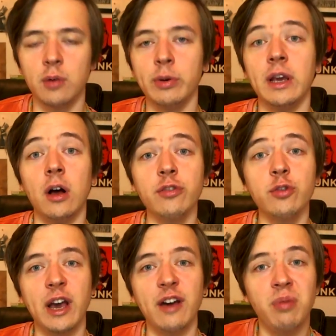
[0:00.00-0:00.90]
We
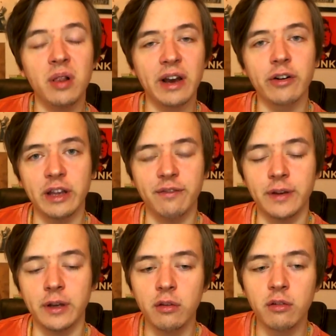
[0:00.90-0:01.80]
also have Polarity
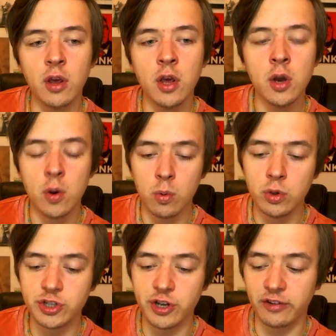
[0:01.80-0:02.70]
Fields,
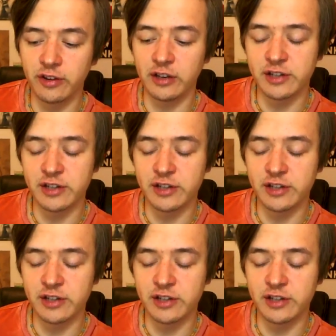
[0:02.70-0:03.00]
which is a